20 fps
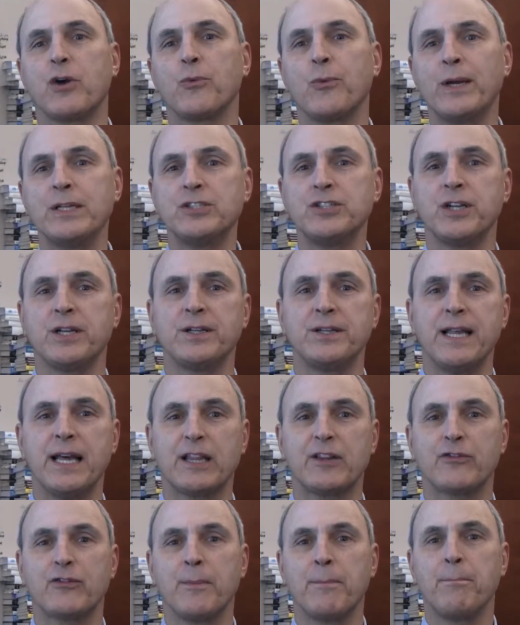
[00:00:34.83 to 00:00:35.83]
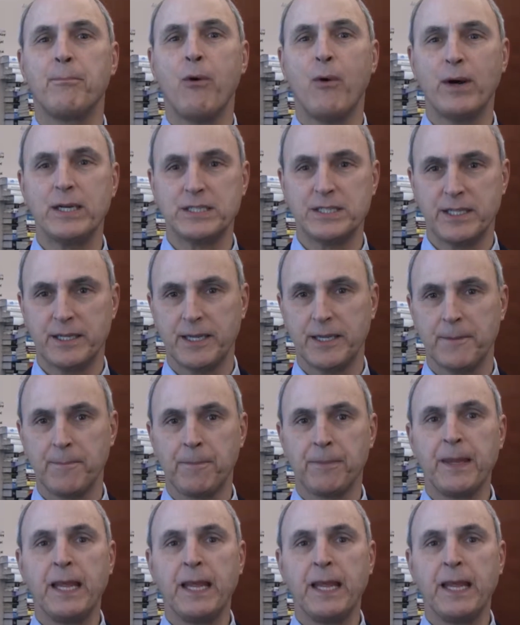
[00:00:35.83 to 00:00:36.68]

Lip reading: a wrenching death from poisoning